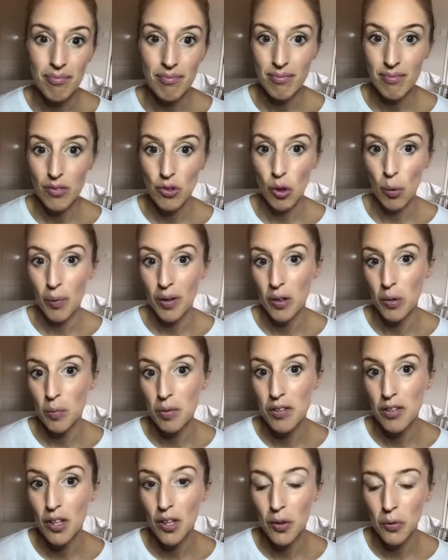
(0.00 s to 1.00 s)
growing up
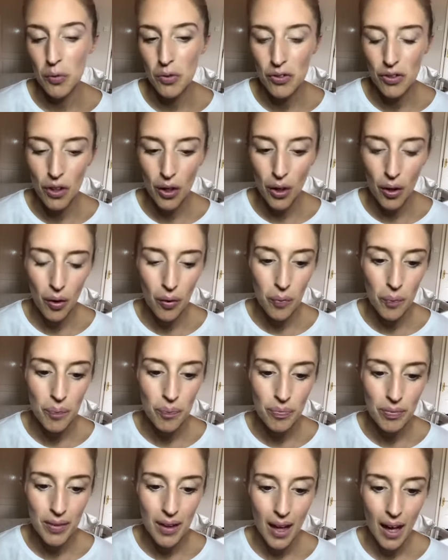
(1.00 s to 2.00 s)
too. So
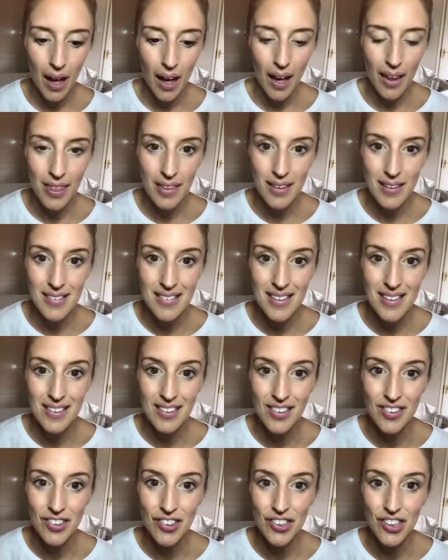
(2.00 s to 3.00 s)
things
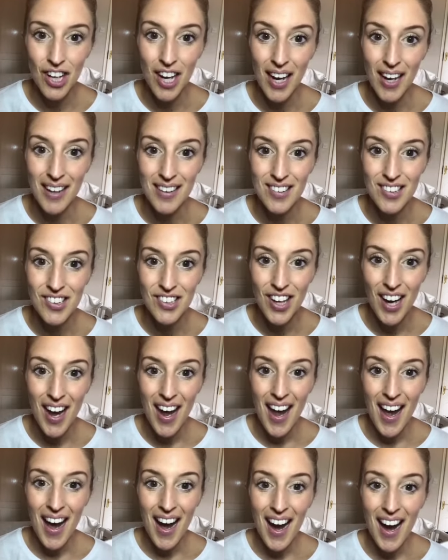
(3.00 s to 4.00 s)
needed to change.
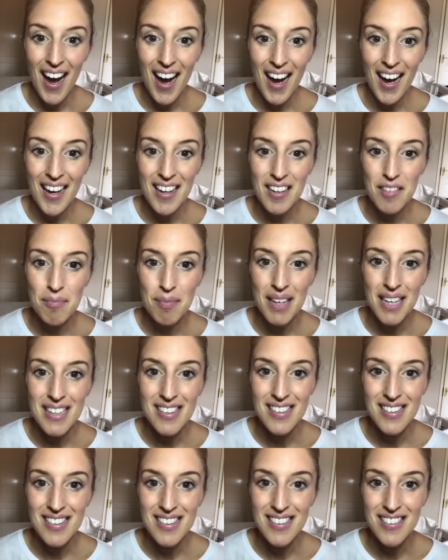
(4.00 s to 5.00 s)
I made
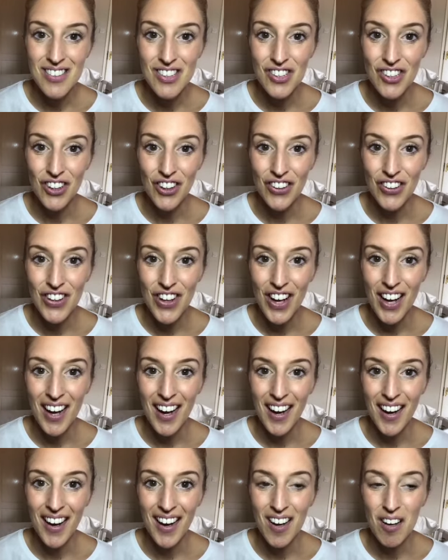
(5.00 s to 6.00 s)
a decision
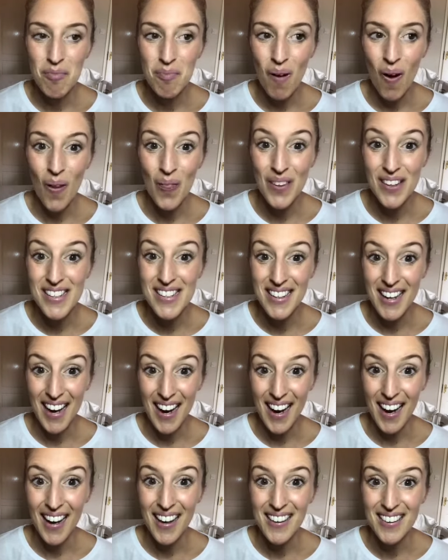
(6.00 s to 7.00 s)
on the
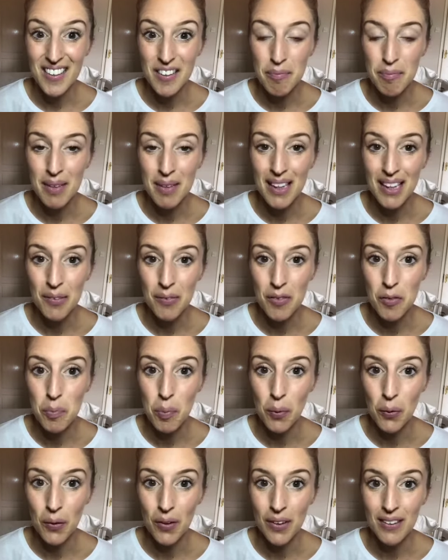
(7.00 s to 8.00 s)
day that Millie was
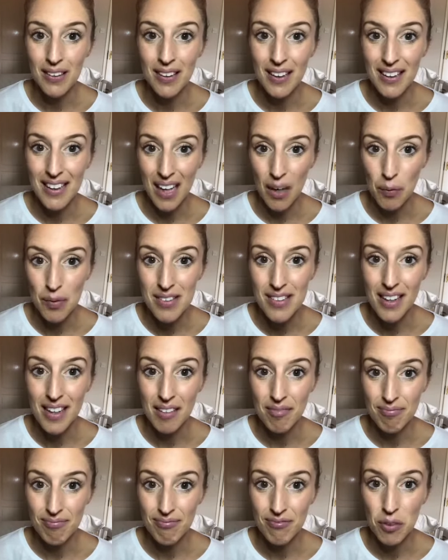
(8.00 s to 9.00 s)
born that was
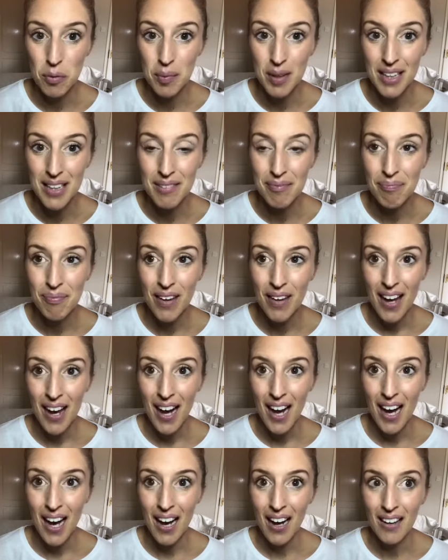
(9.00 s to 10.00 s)
it for me.
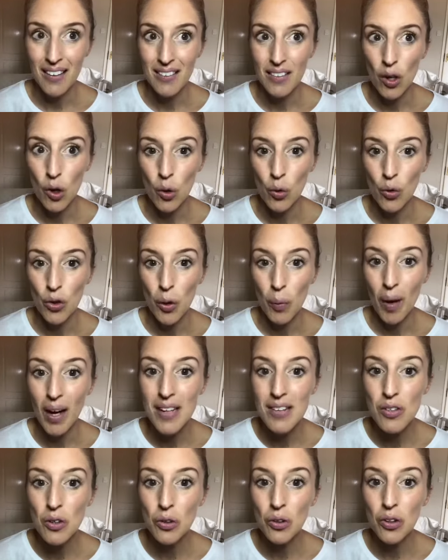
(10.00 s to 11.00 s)
And although I
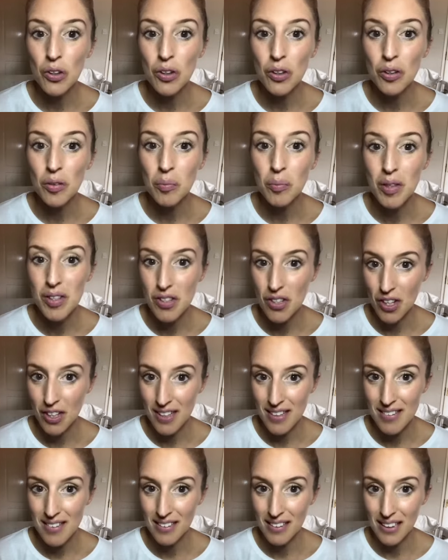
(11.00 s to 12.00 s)
took
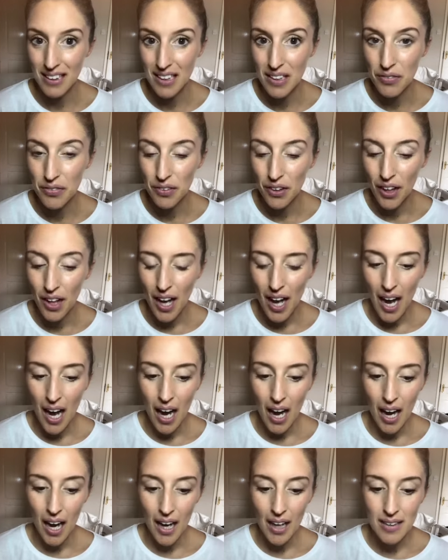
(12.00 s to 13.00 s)
maternity leave,
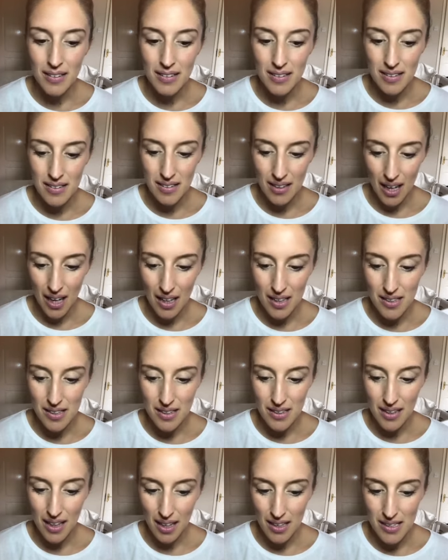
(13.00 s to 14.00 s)
I
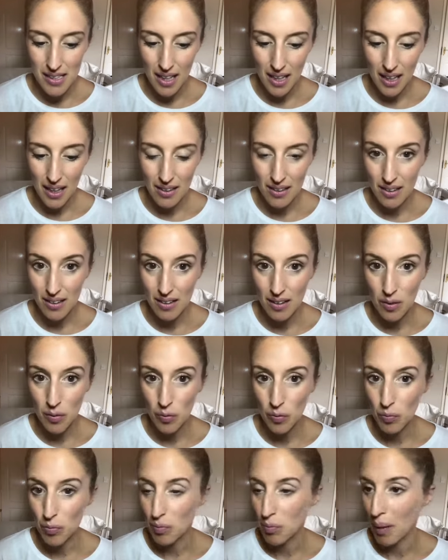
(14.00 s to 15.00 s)
decided that day that
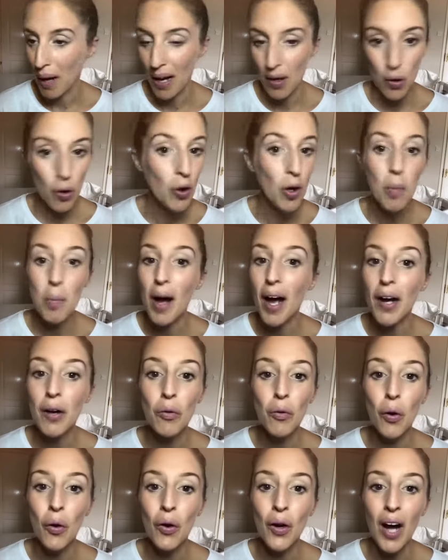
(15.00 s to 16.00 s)
by hook or by
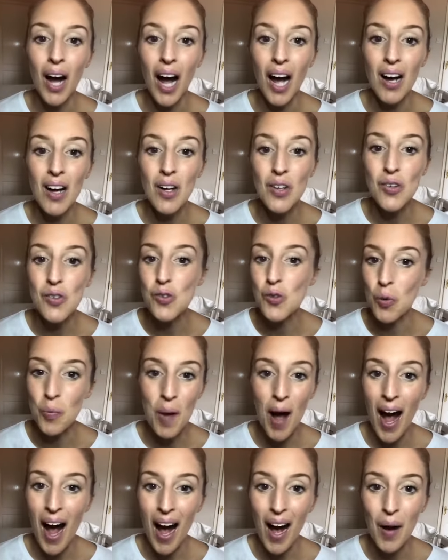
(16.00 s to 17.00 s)
crook,
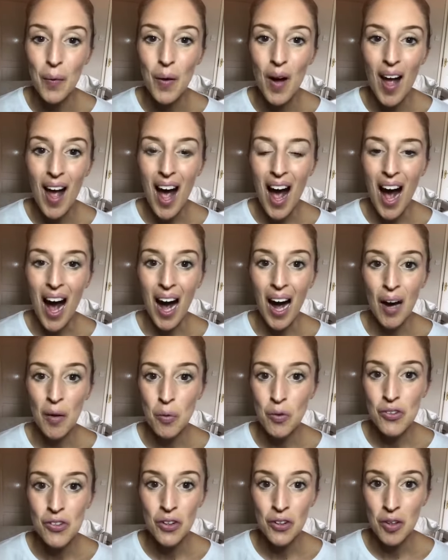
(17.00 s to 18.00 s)
somehow I
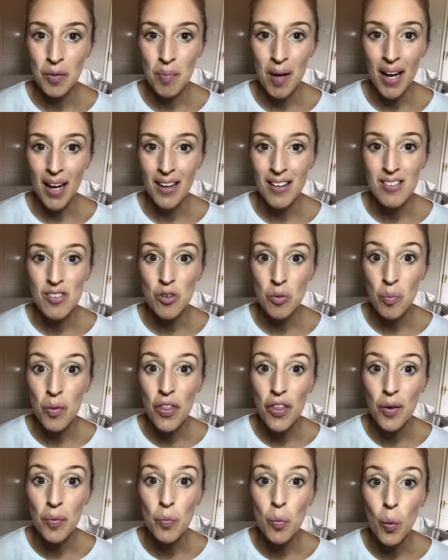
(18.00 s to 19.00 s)
was going to make
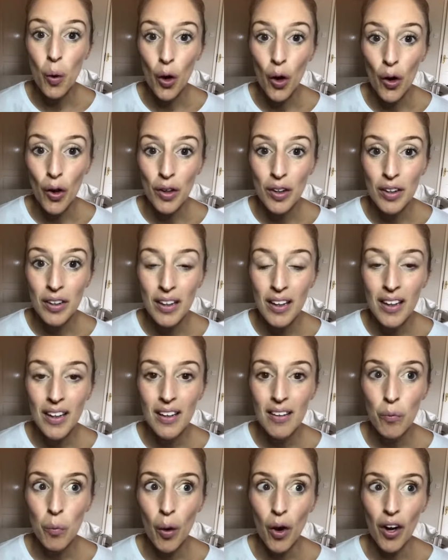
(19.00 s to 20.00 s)
something work
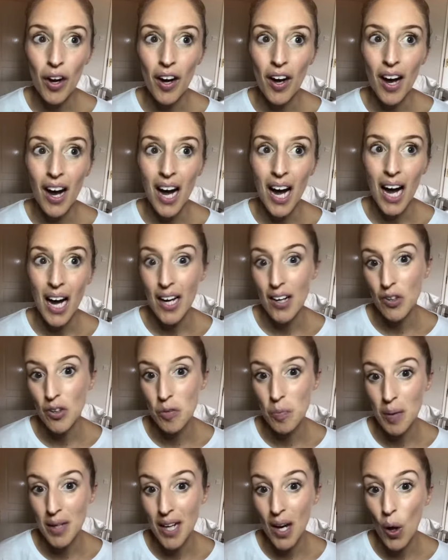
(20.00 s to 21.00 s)
where I
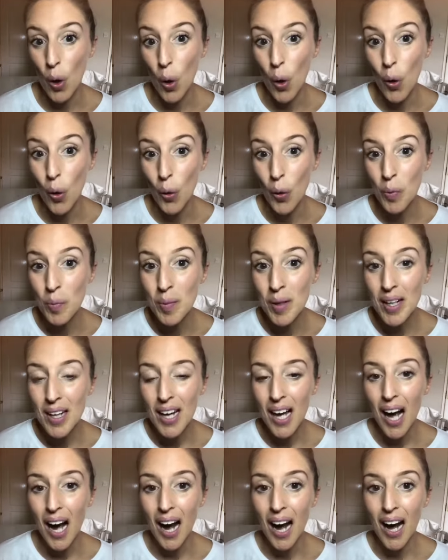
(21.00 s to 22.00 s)
could be at home
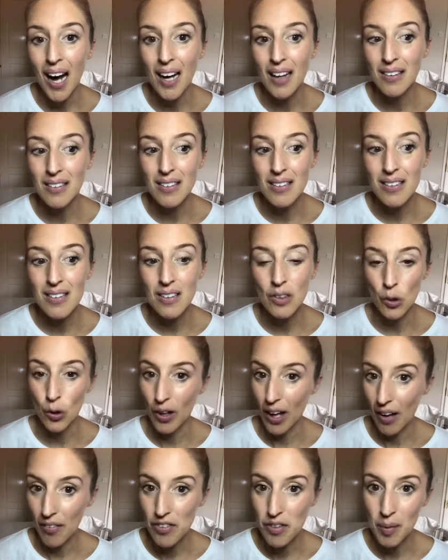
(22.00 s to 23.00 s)
and look
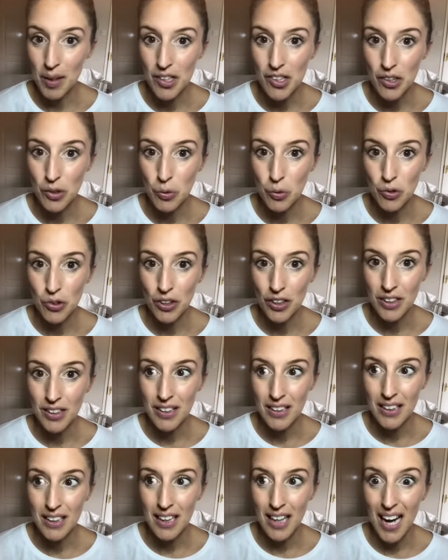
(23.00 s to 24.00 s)
after my children
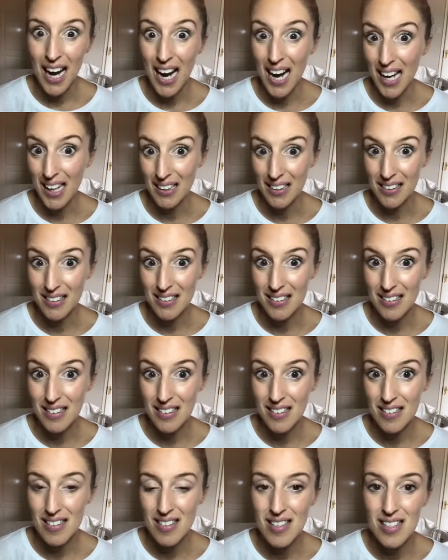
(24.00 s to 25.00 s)
and
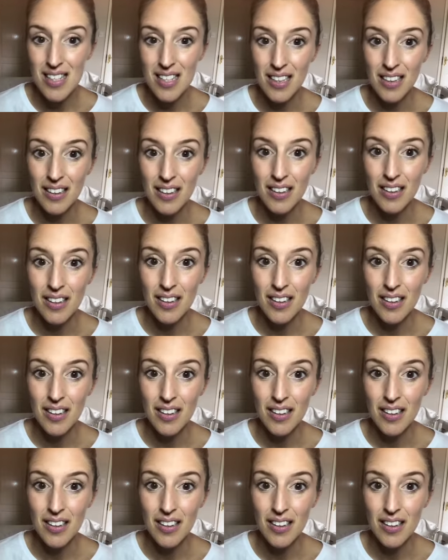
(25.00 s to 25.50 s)
still